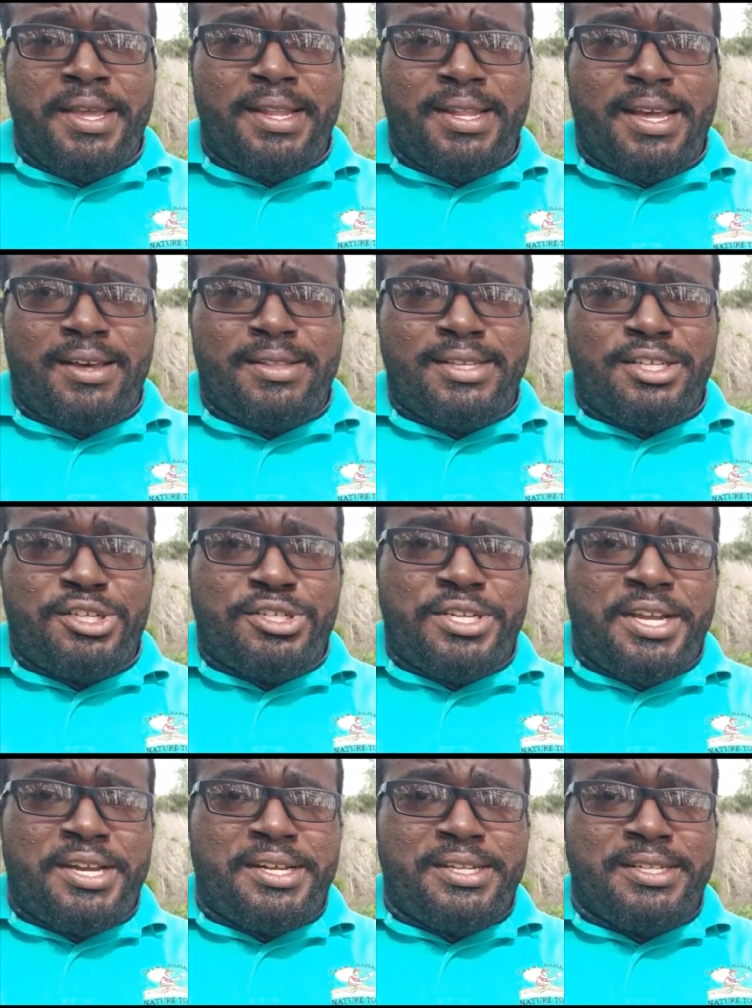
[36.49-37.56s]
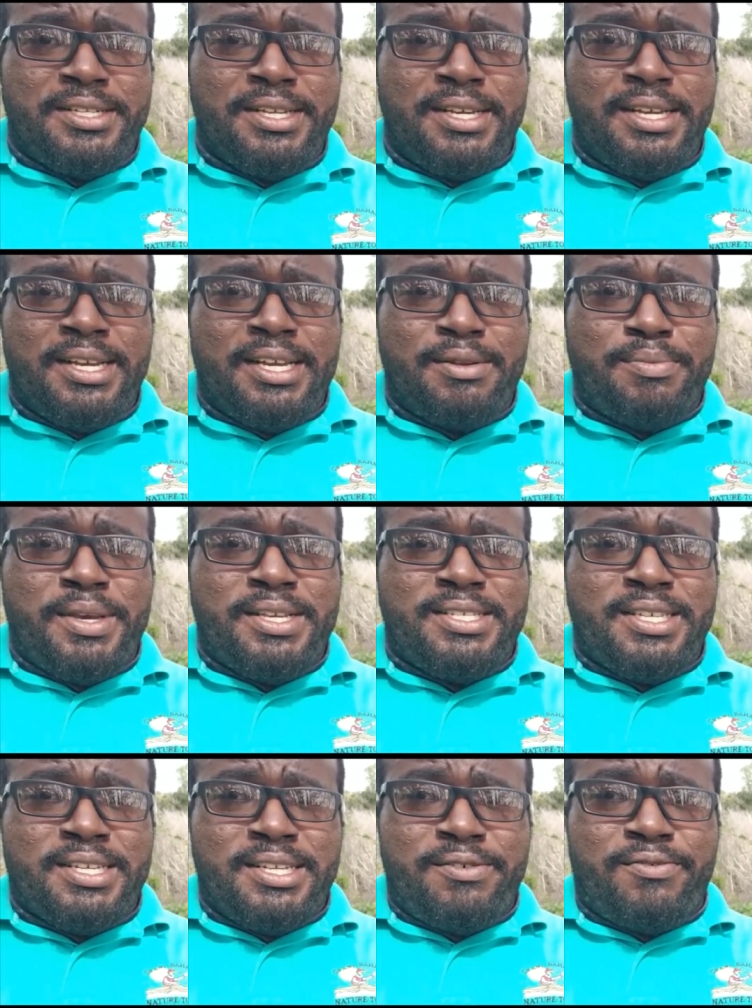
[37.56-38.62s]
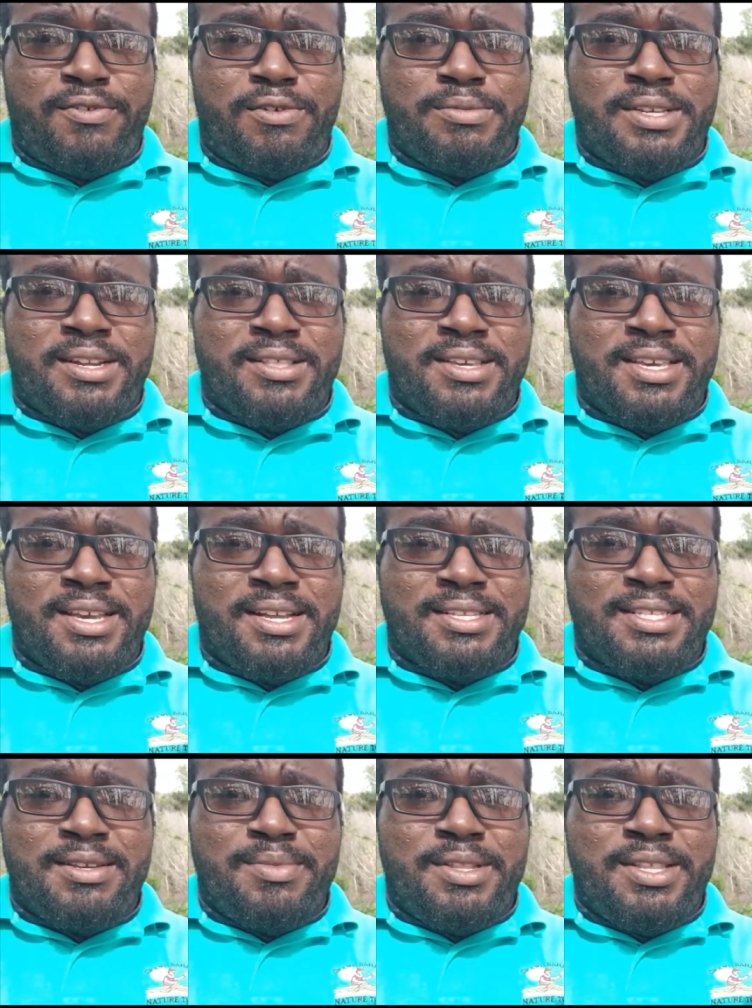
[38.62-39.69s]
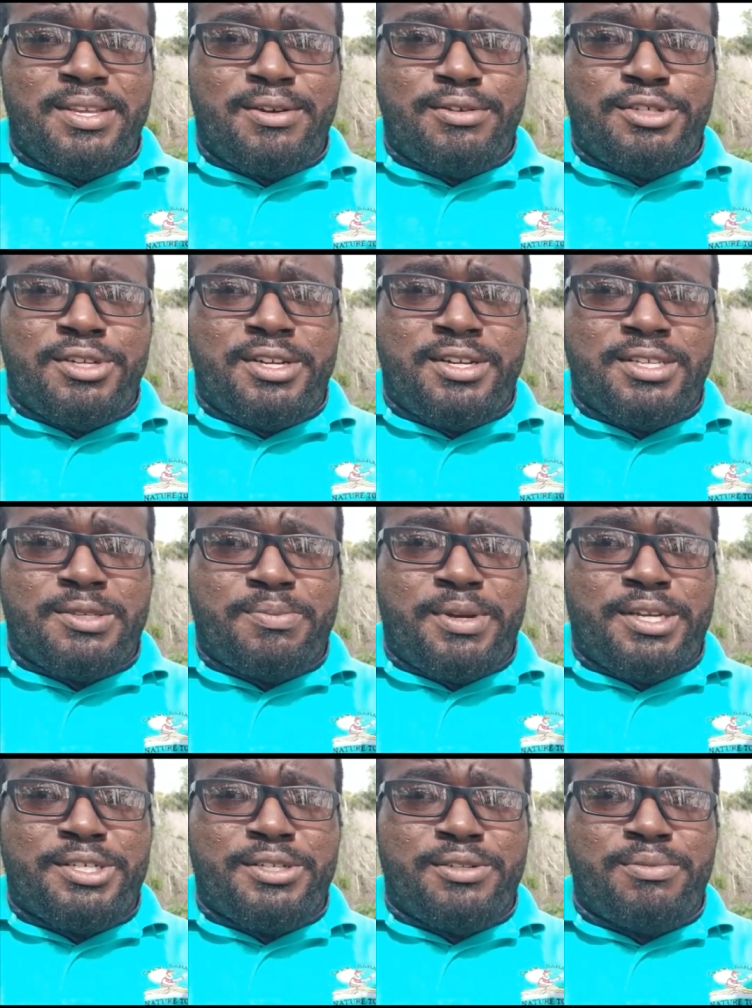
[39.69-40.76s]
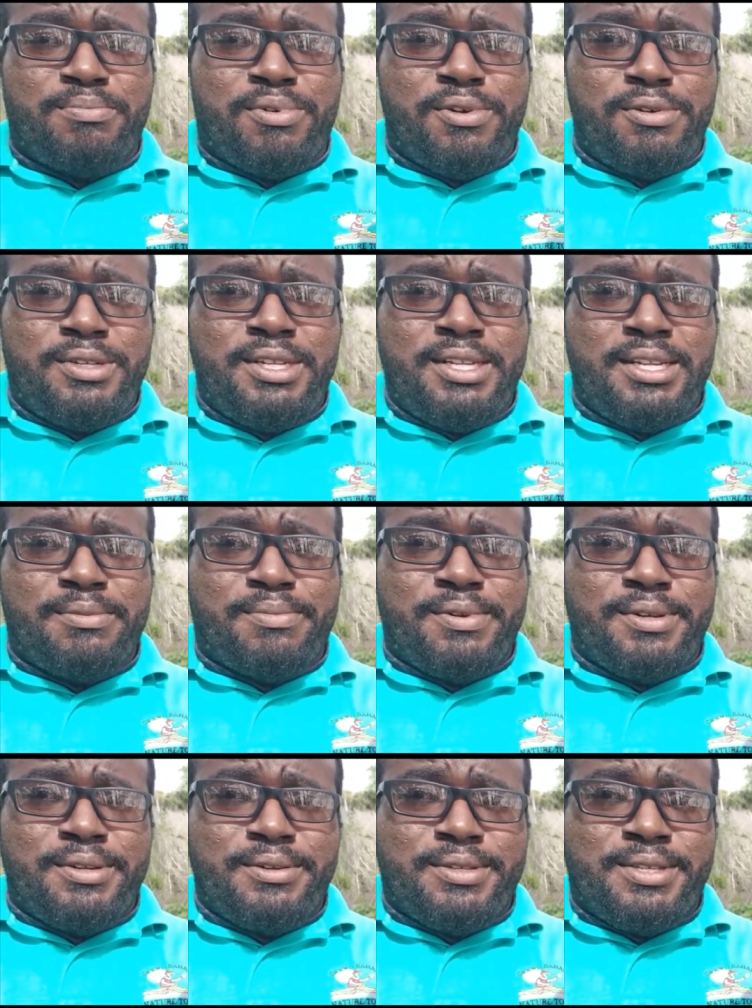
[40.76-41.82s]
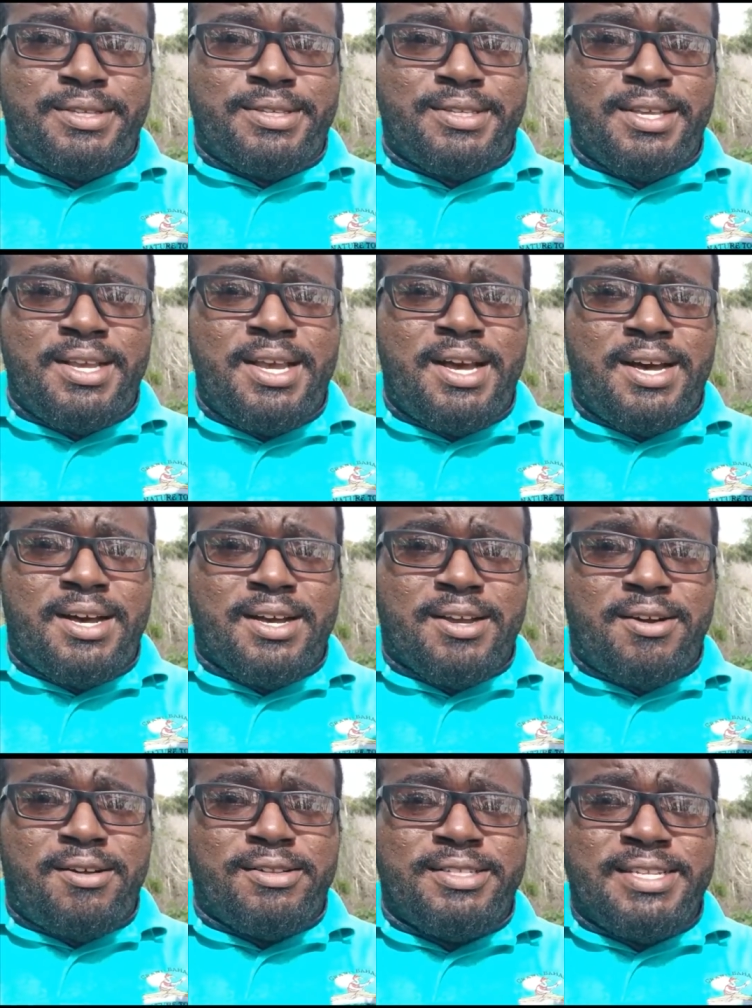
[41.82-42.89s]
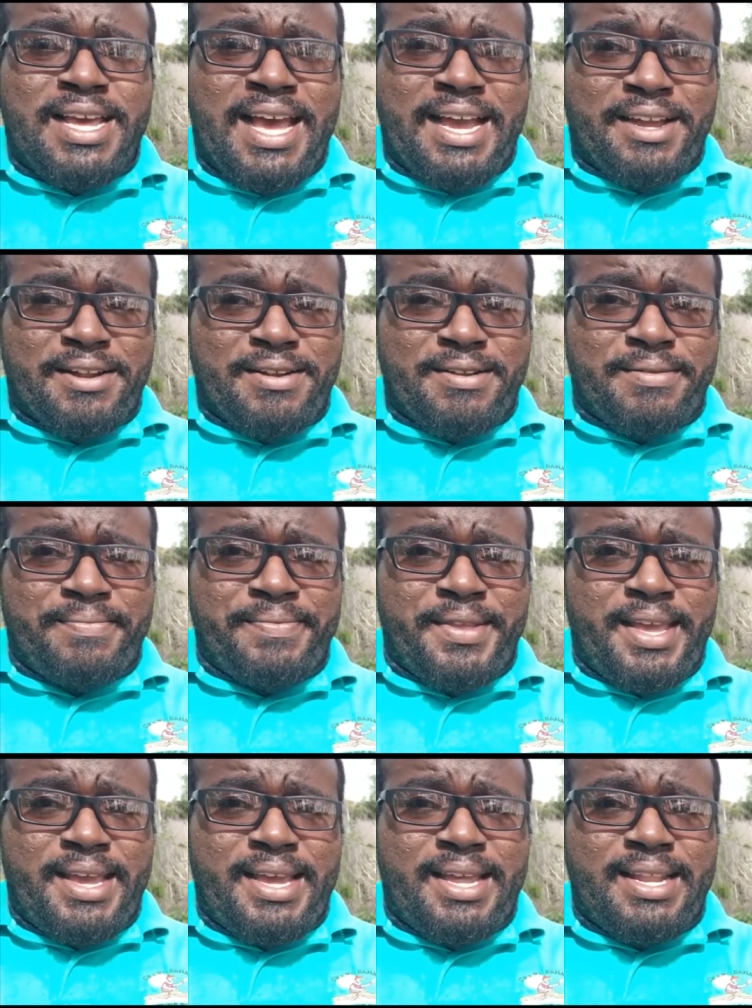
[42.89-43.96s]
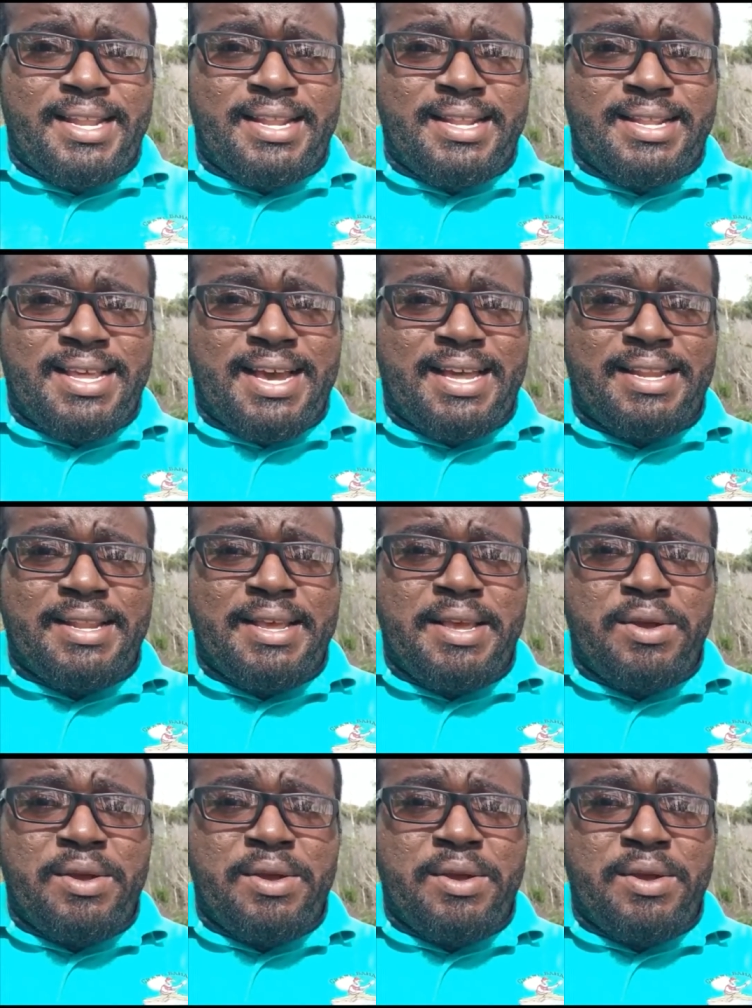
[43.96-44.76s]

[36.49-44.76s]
Now, this shell basically forms out of the calcium in the ocean and a special protein it produces uh, called nacre, and that